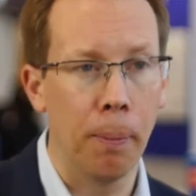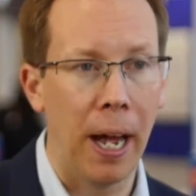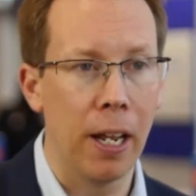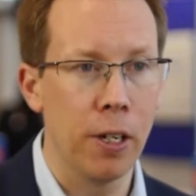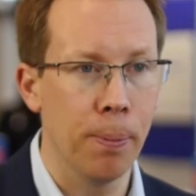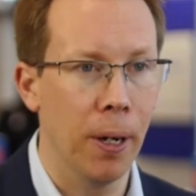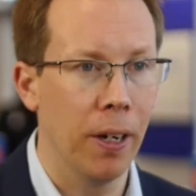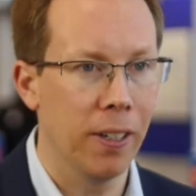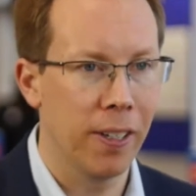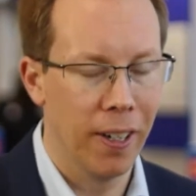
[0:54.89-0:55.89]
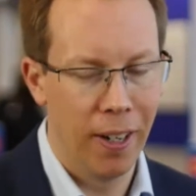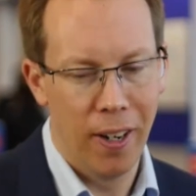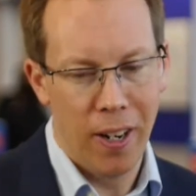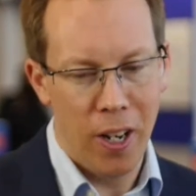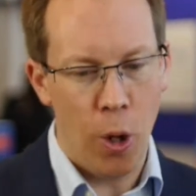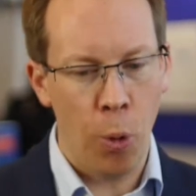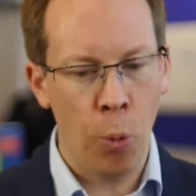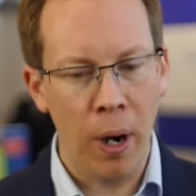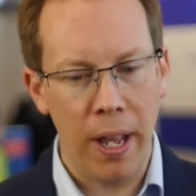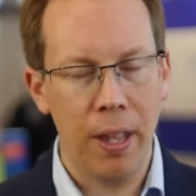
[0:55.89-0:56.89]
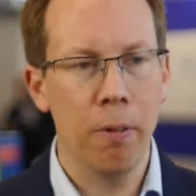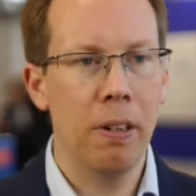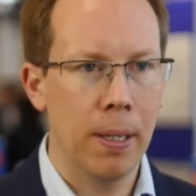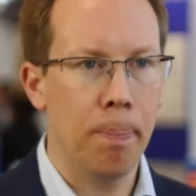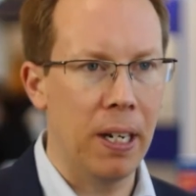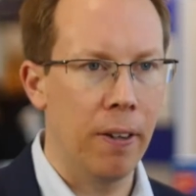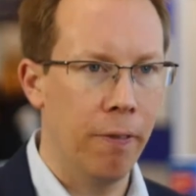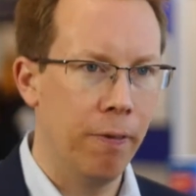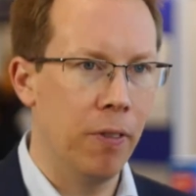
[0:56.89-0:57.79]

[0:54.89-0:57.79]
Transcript: management, where there is a bit of